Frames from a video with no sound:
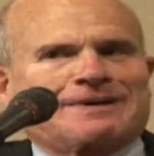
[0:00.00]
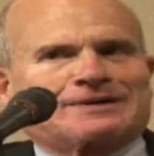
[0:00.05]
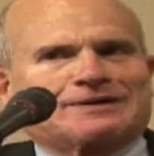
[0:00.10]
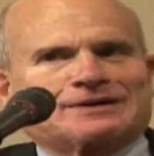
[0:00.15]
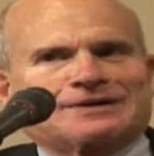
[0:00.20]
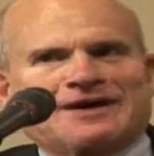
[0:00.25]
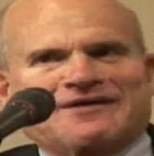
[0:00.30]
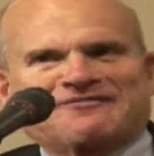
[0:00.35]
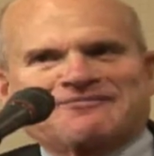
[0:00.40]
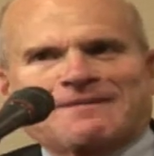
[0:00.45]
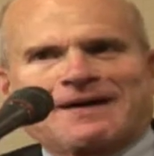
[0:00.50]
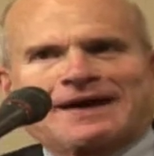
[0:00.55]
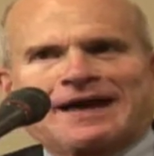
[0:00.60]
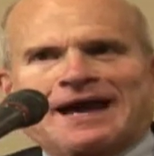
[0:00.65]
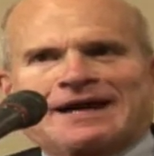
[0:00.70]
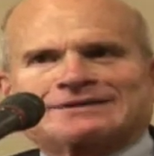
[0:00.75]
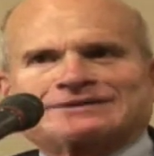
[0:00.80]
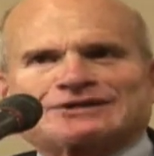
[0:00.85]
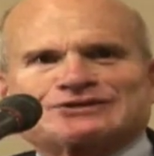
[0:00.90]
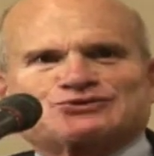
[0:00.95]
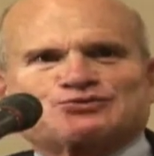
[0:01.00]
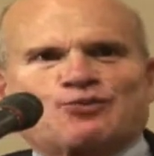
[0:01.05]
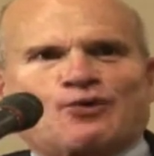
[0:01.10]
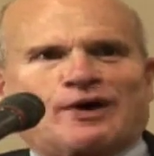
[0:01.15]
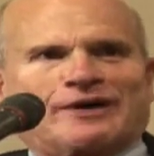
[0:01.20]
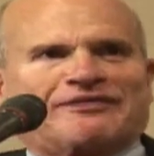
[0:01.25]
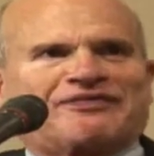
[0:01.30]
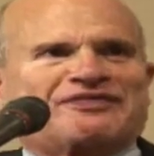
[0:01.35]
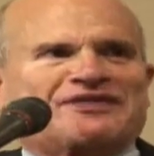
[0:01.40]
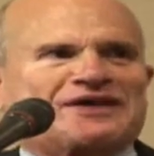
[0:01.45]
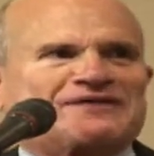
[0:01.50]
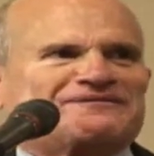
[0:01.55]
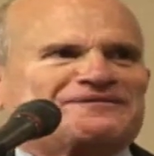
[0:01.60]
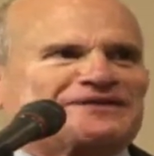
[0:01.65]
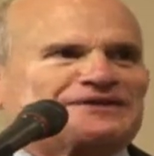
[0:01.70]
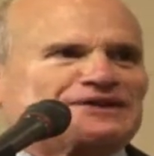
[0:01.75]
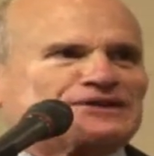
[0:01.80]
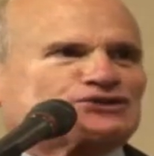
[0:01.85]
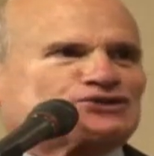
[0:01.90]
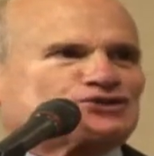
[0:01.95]
about enough. My act is one thin
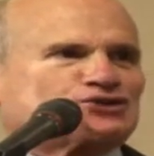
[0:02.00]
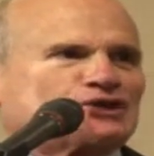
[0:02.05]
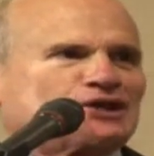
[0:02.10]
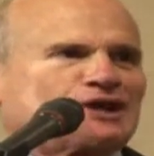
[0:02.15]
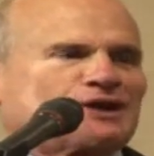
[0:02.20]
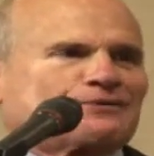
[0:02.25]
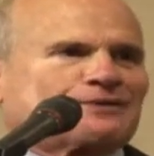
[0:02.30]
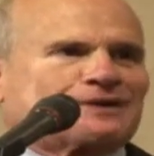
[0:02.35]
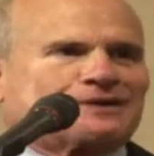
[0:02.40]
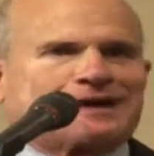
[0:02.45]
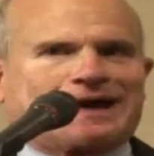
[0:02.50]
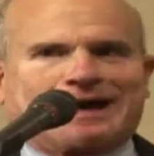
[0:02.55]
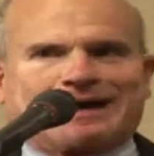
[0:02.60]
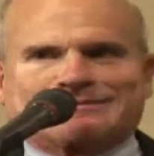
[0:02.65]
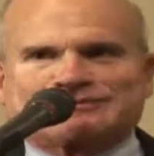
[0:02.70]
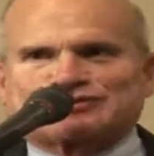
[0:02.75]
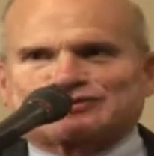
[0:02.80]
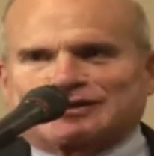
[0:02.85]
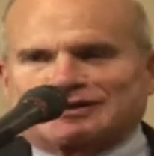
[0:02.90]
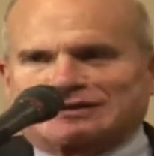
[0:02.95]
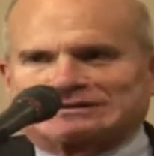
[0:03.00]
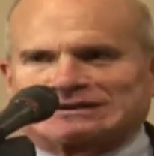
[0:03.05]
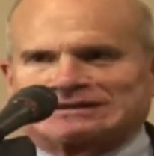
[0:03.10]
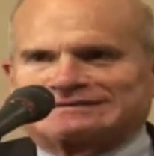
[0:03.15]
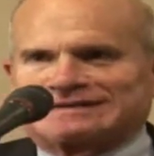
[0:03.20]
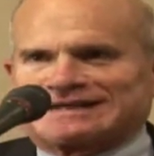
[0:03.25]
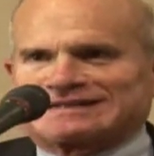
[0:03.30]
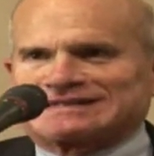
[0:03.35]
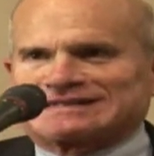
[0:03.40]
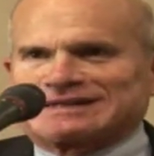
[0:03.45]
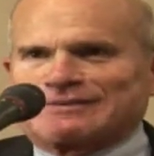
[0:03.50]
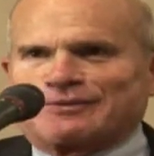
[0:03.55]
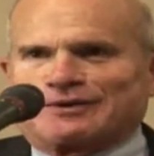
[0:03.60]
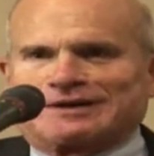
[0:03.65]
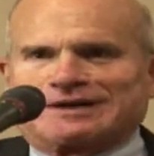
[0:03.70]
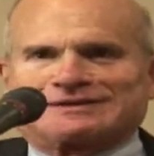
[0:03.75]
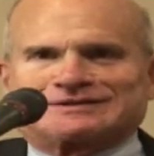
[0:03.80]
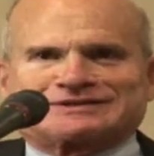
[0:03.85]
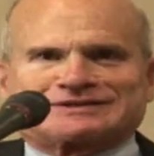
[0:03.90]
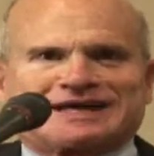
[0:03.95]
for this year, and I'm sure they'll elect
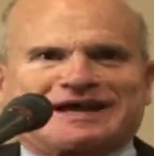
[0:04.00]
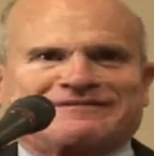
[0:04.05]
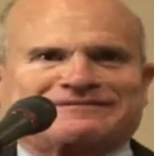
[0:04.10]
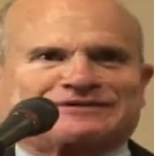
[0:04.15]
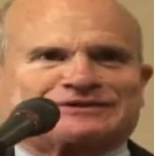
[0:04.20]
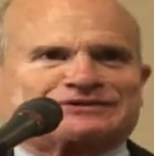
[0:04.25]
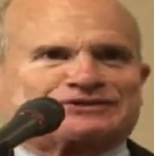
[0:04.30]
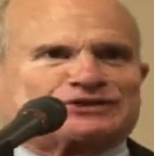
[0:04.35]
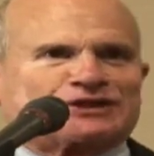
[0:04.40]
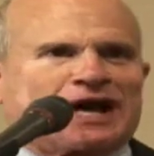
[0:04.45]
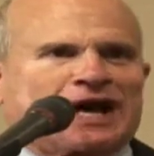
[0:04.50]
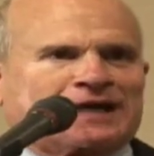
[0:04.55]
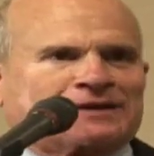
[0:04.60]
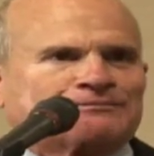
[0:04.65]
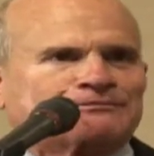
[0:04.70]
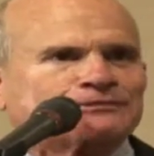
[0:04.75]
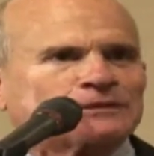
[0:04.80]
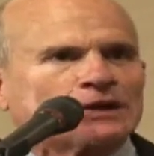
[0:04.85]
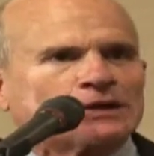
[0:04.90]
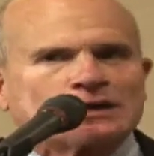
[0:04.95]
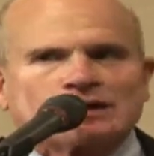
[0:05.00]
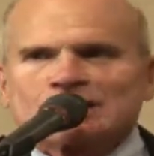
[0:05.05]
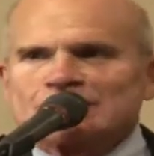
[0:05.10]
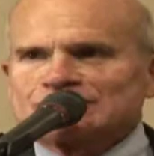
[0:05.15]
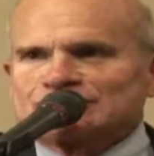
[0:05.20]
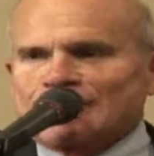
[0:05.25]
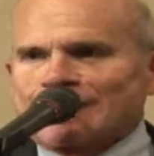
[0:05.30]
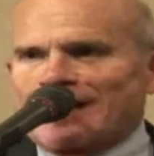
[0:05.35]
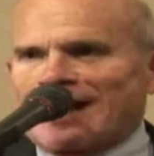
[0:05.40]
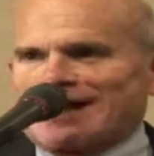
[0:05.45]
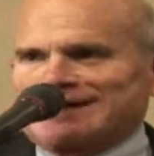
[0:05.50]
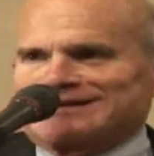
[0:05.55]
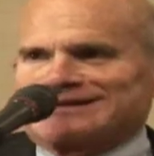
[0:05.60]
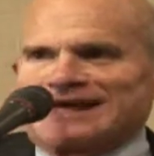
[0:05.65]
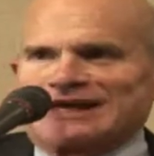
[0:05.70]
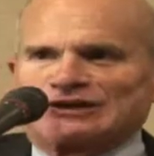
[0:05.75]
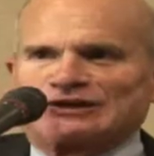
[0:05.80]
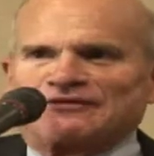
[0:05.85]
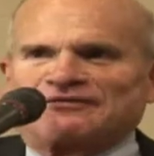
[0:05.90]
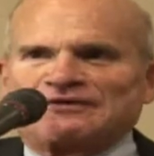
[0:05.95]
someone else after tonight. So I
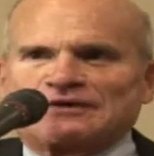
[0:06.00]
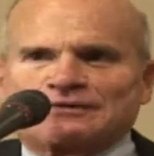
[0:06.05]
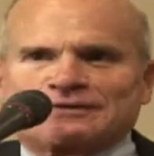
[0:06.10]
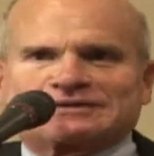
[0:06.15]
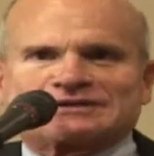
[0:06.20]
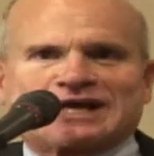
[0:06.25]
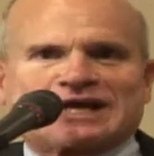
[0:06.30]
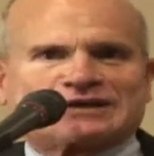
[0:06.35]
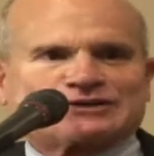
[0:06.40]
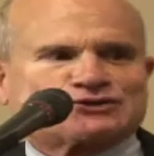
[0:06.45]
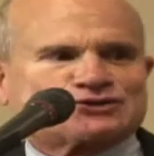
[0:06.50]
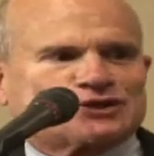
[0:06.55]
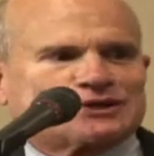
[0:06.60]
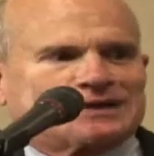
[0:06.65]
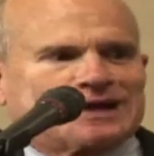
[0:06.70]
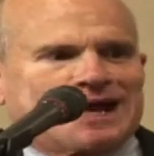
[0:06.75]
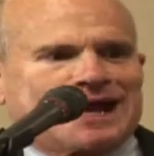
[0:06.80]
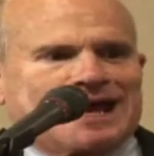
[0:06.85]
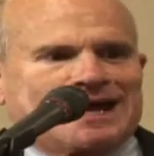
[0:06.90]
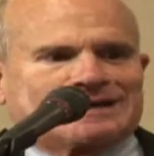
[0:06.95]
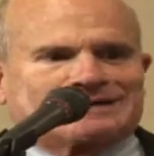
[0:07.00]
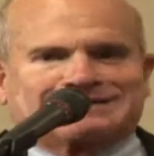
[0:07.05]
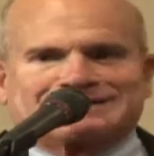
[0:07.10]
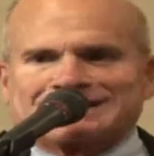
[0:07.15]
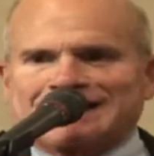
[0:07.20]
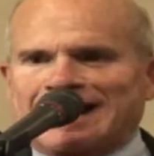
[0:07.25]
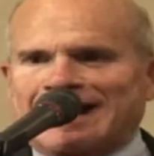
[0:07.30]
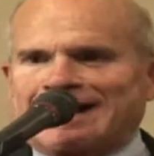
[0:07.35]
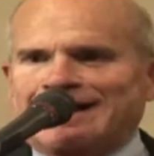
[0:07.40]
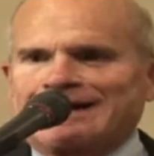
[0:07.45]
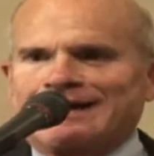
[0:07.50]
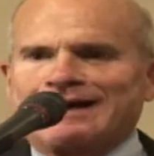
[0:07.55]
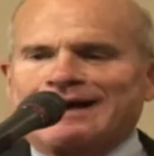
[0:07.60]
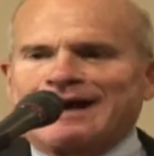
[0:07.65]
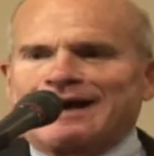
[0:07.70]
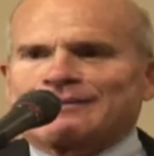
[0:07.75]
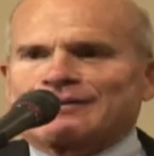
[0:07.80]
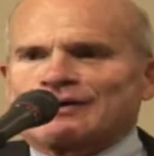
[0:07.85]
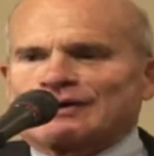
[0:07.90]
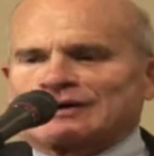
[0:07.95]
thank you for your attention, and
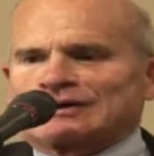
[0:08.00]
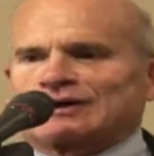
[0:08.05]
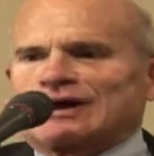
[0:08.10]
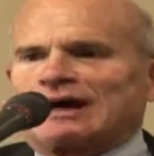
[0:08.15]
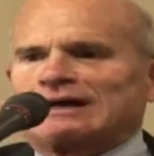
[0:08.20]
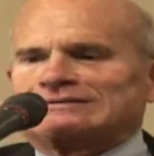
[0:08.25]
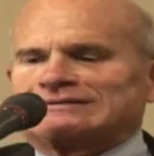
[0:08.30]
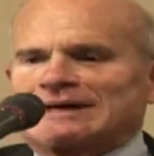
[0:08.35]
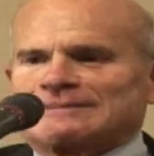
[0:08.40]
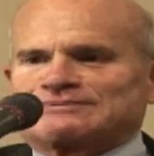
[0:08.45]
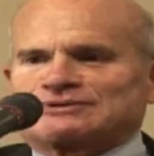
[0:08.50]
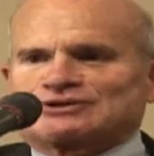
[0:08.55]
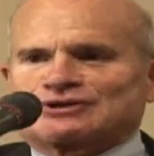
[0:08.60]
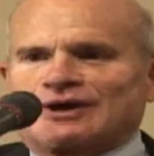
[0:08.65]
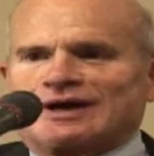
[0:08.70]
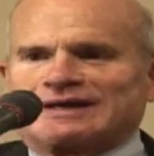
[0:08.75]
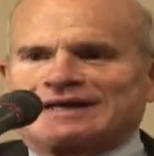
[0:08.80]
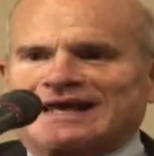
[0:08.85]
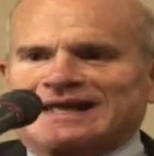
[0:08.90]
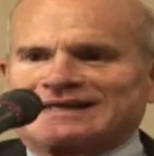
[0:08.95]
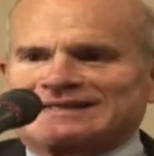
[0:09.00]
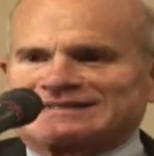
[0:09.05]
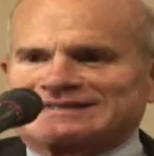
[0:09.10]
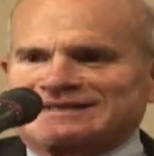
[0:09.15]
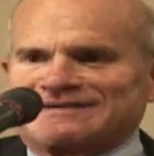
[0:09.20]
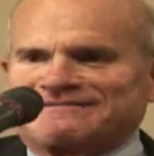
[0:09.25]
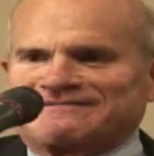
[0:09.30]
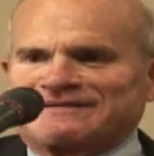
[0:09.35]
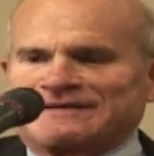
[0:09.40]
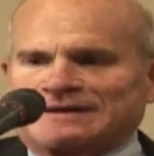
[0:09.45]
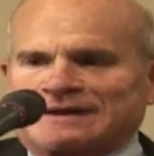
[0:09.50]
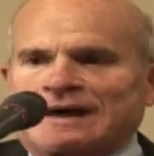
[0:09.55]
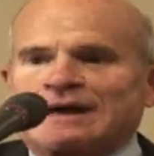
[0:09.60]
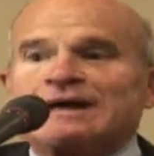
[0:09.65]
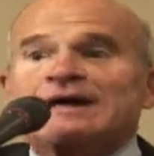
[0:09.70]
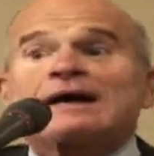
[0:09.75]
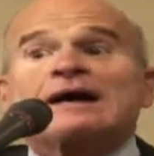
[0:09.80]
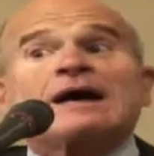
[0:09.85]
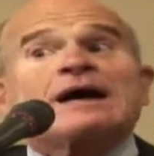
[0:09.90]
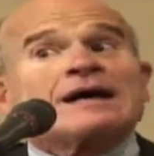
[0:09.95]
I'm going to call up Sean Hennessy for
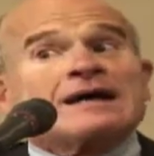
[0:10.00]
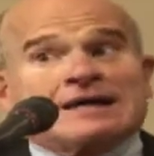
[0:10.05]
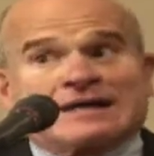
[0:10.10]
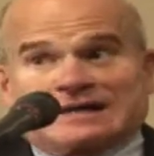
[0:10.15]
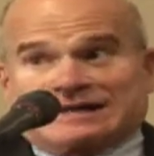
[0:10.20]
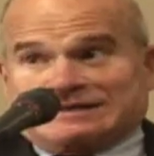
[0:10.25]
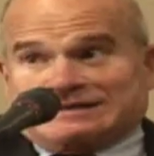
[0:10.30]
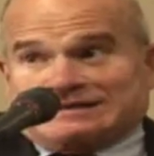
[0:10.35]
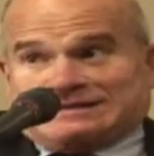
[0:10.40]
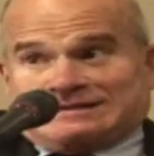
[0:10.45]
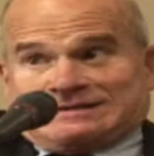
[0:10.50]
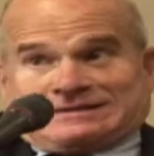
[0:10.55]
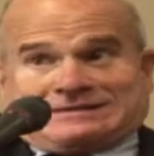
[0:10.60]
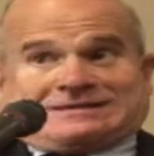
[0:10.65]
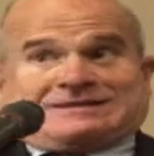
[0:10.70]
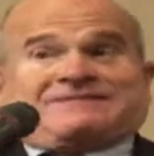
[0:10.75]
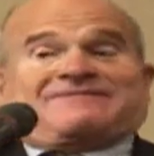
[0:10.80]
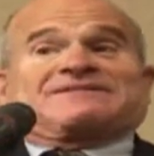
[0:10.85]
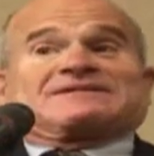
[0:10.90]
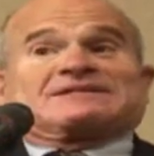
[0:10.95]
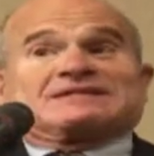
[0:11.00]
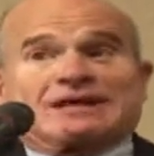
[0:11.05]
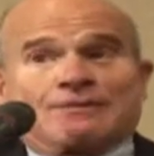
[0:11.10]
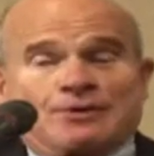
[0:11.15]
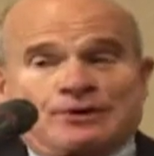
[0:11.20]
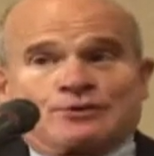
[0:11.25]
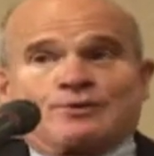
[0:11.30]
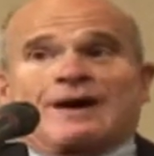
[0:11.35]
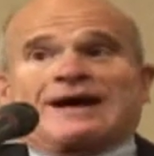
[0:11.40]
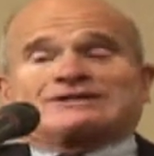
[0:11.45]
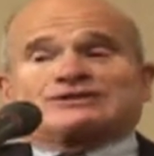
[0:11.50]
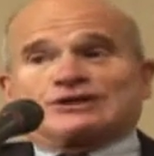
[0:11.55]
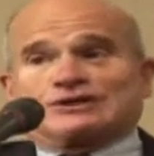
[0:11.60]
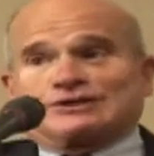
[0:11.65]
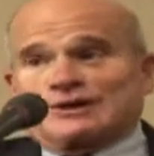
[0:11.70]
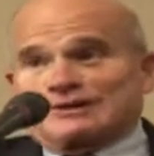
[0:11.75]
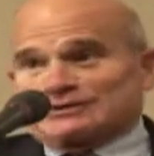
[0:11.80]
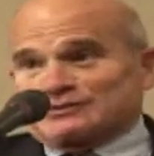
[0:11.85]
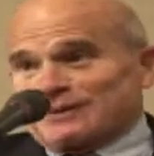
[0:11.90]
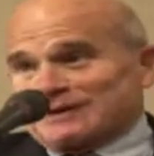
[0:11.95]
someone who
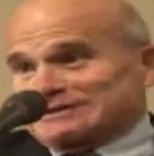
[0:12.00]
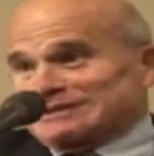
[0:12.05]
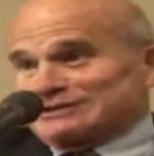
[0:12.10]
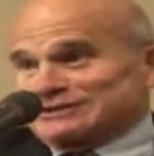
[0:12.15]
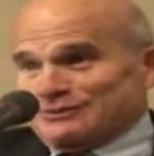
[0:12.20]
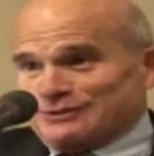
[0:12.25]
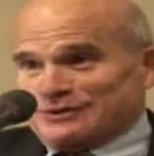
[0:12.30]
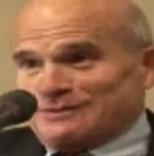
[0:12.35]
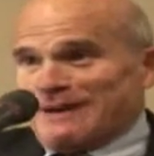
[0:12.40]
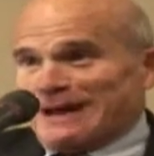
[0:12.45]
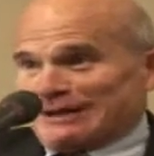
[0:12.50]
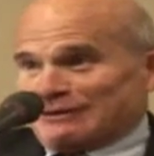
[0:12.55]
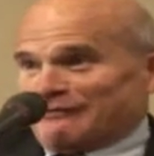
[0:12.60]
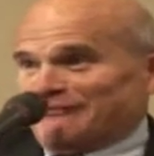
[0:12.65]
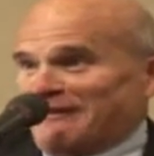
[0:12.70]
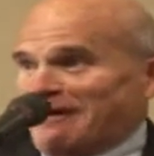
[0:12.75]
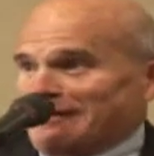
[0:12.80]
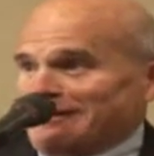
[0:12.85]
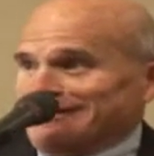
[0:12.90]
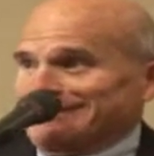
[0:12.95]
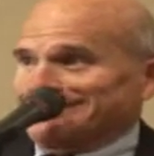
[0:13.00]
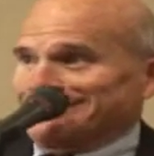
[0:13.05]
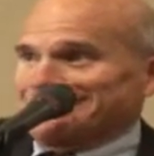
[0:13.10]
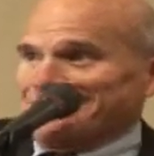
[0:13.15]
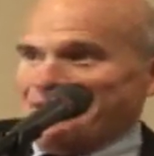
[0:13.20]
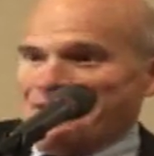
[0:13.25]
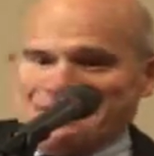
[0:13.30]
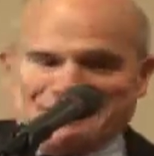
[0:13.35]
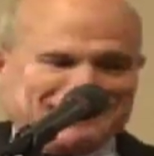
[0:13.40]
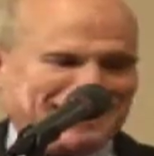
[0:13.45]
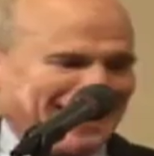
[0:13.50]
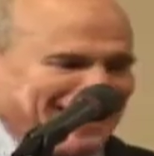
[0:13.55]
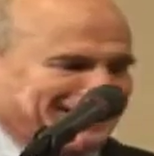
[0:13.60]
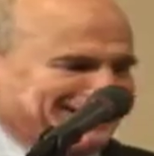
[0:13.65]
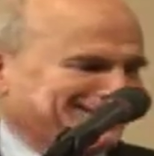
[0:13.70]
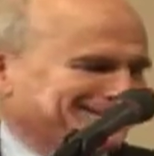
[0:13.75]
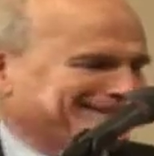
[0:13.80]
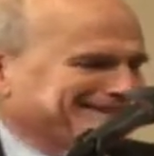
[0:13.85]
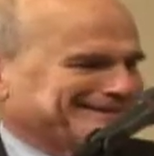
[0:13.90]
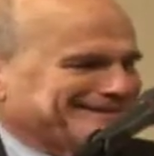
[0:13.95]
actually knows what to do with a microphone.
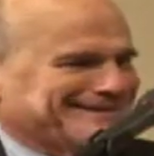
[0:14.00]
Okay?